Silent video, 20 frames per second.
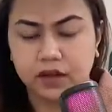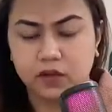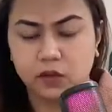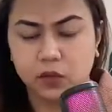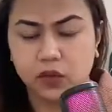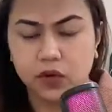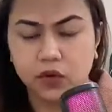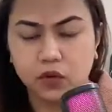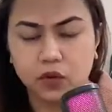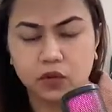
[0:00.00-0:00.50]

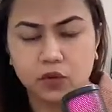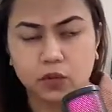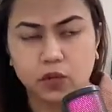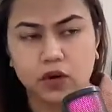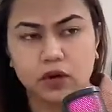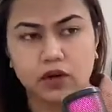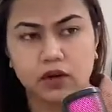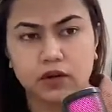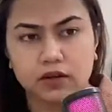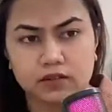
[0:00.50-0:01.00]
we don't
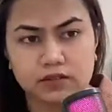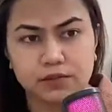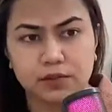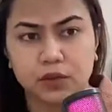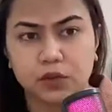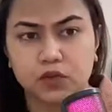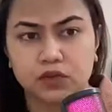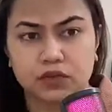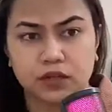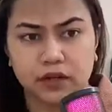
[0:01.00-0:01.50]
want
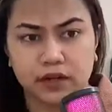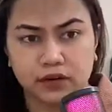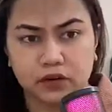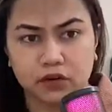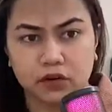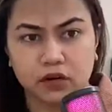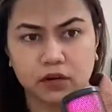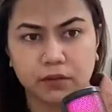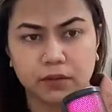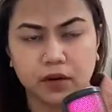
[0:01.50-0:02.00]
disputes later
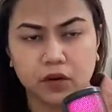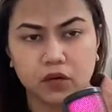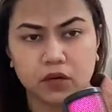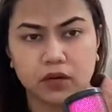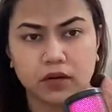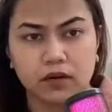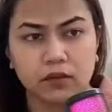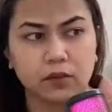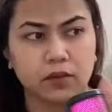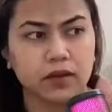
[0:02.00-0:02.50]
on about,
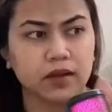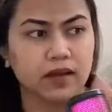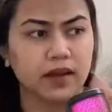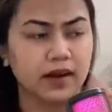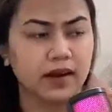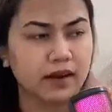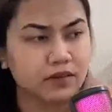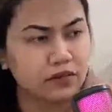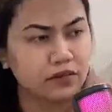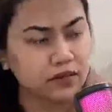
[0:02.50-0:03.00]
did
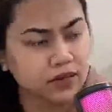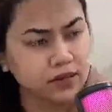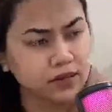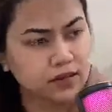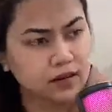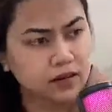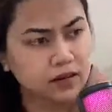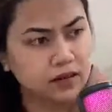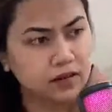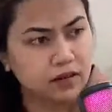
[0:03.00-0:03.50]

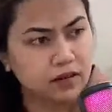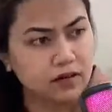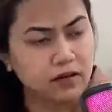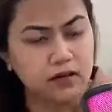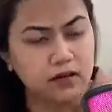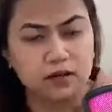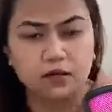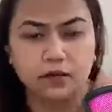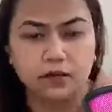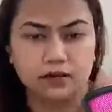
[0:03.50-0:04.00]

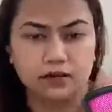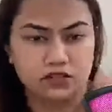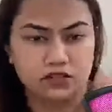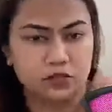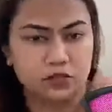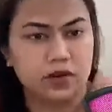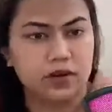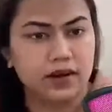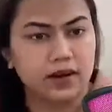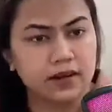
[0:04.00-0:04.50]
the
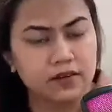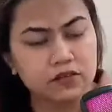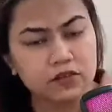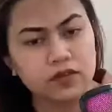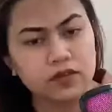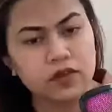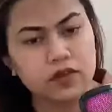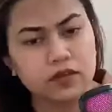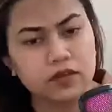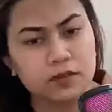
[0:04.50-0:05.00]
customer get
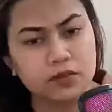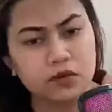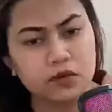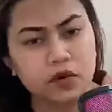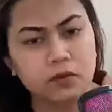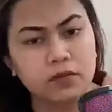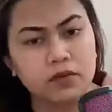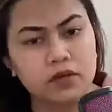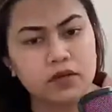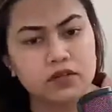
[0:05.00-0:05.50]
everything they
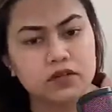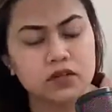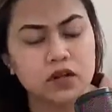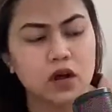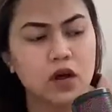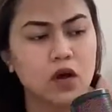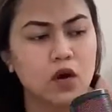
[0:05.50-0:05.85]
promised,